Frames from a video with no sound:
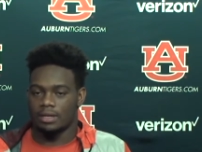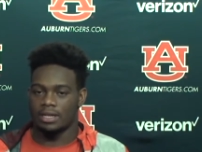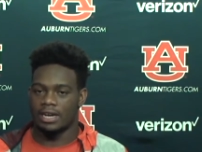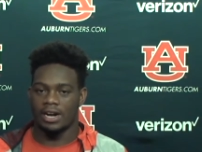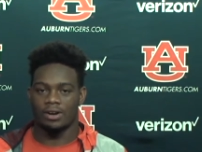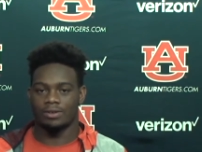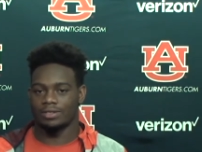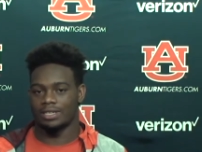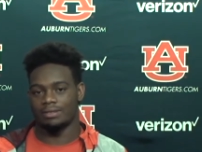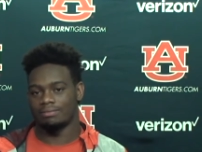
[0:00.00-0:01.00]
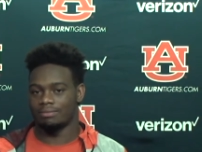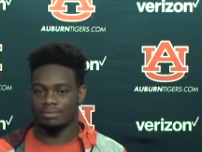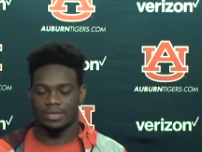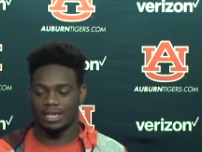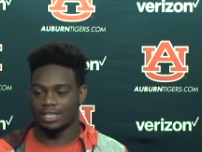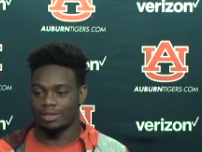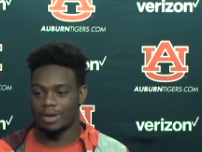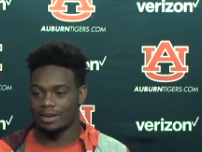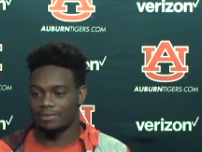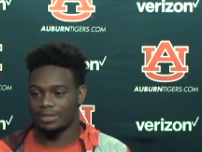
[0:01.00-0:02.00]
And then Harold, he catch out the
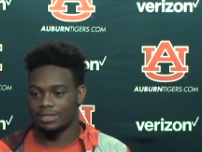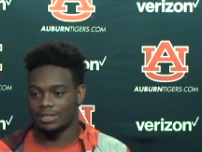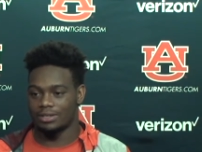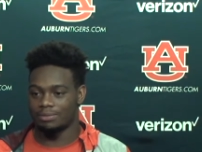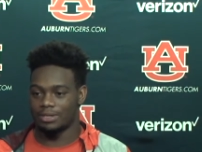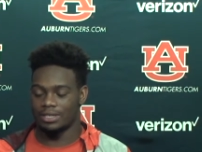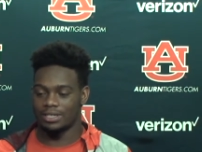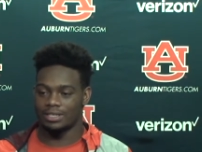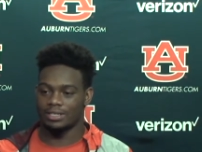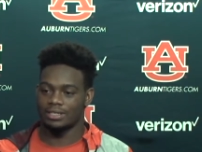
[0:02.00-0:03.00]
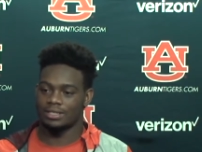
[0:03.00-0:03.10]
backfield, so that's pretty good.